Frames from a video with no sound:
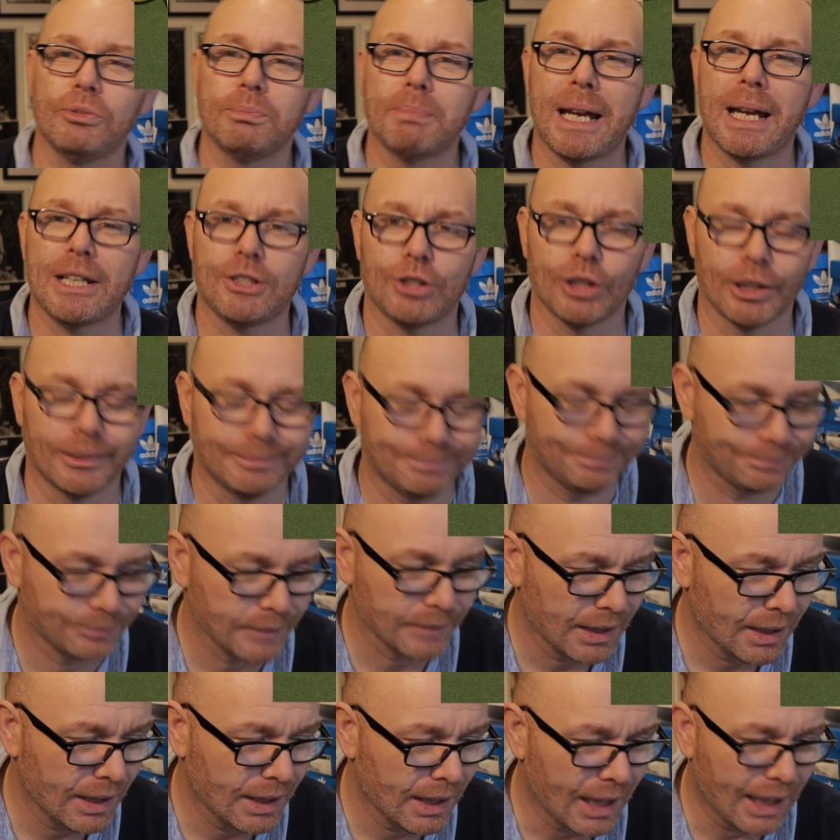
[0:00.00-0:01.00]
measure,
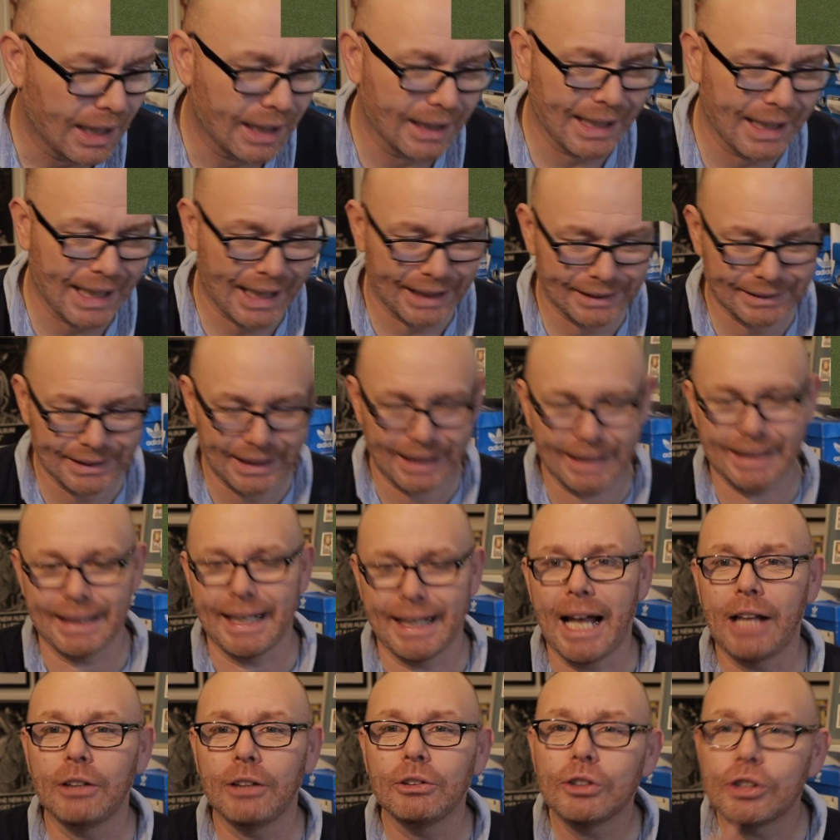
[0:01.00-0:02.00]
and it had like
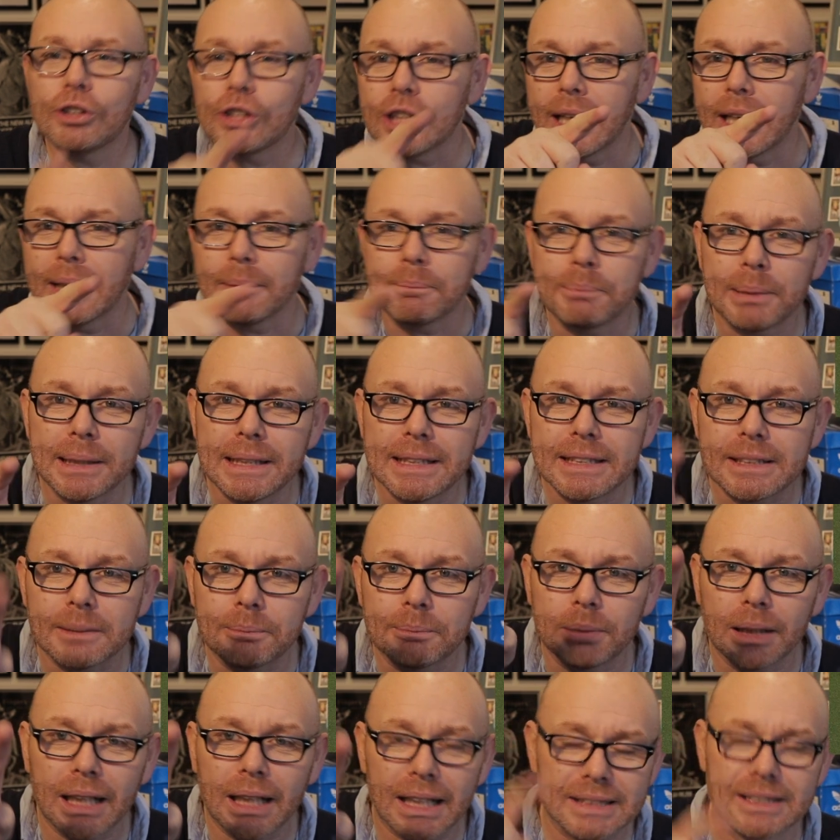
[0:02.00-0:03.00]
an L-shaped piece
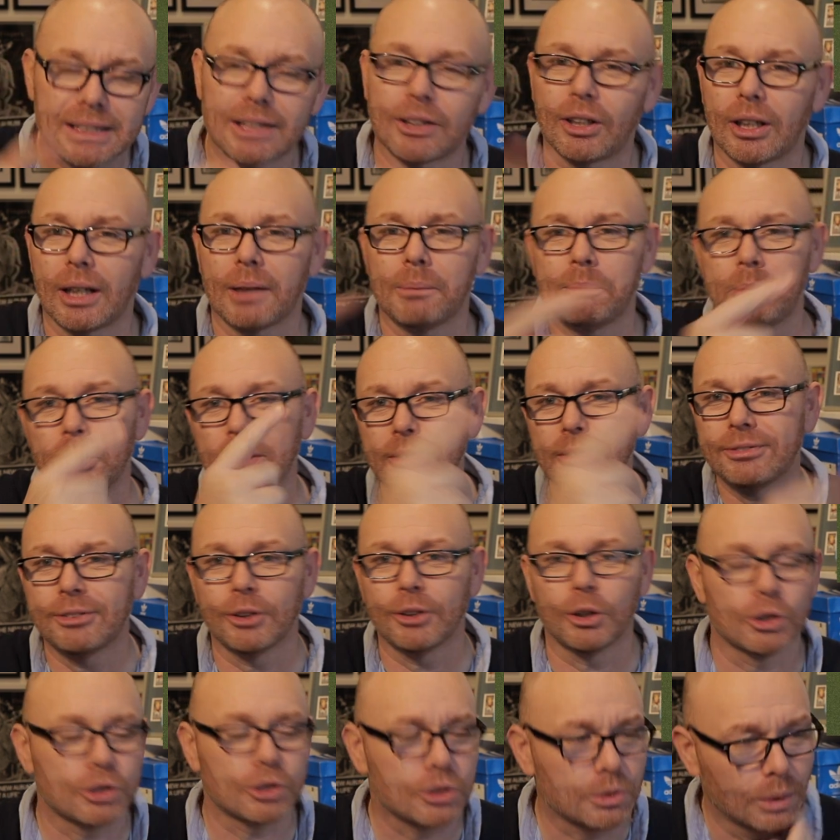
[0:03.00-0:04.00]
of plastic on. I'll put a
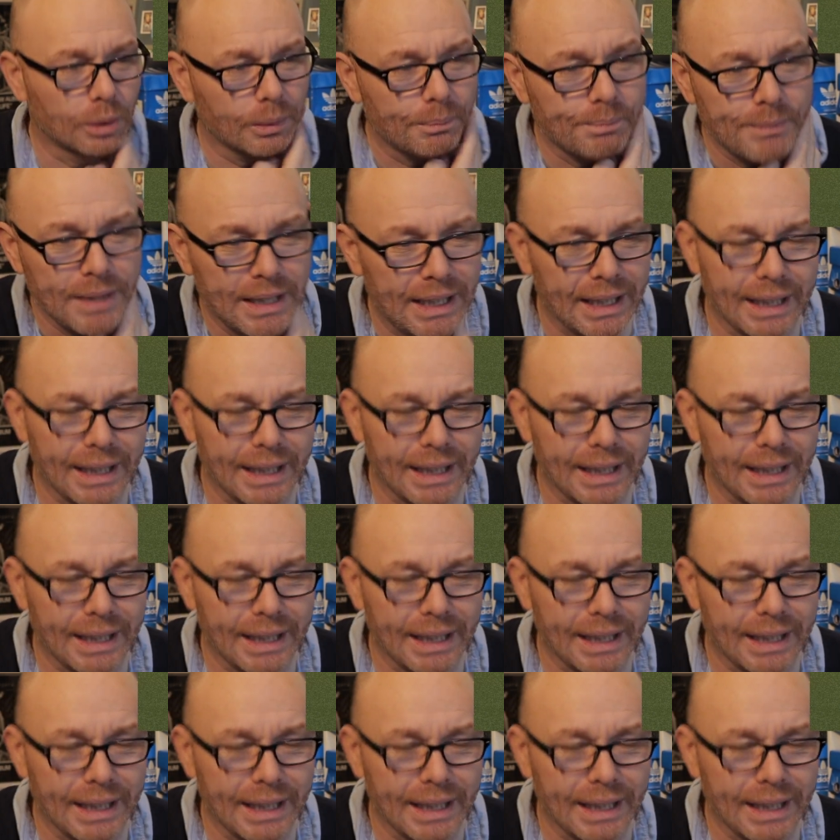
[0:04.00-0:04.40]
photo up.